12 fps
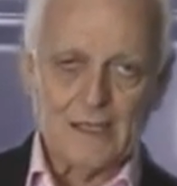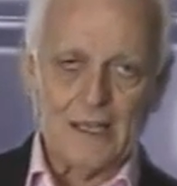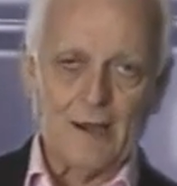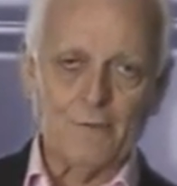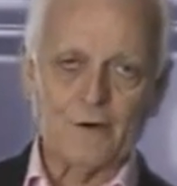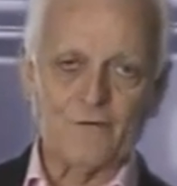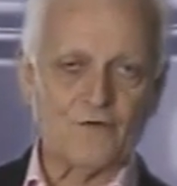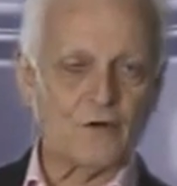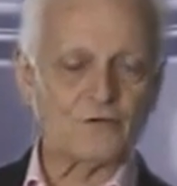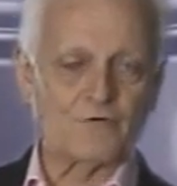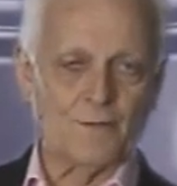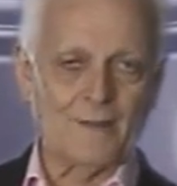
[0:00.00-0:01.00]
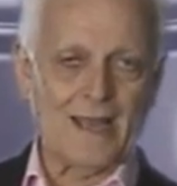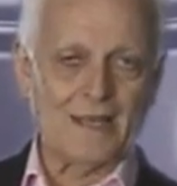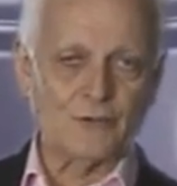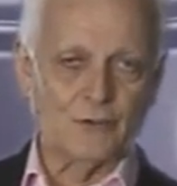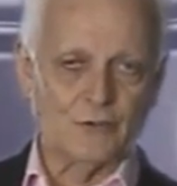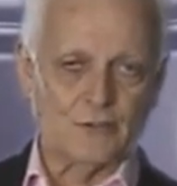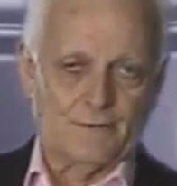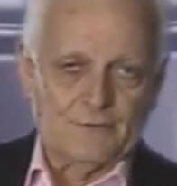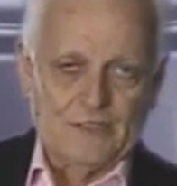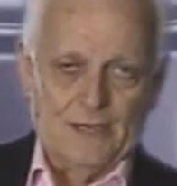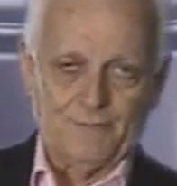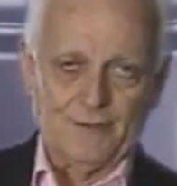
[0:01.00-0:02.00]
I want to first remind you of
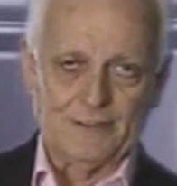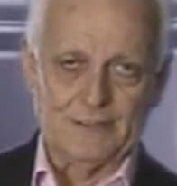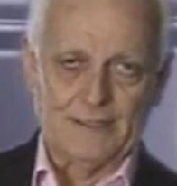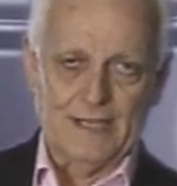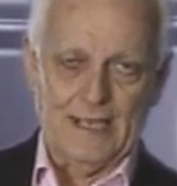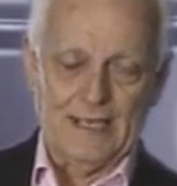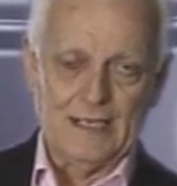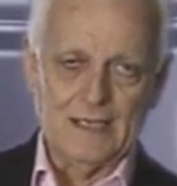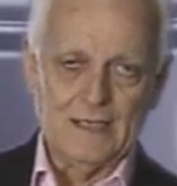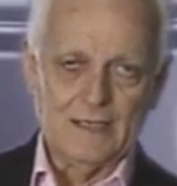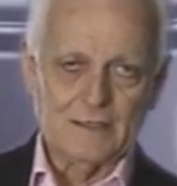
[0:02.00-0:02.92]
something today.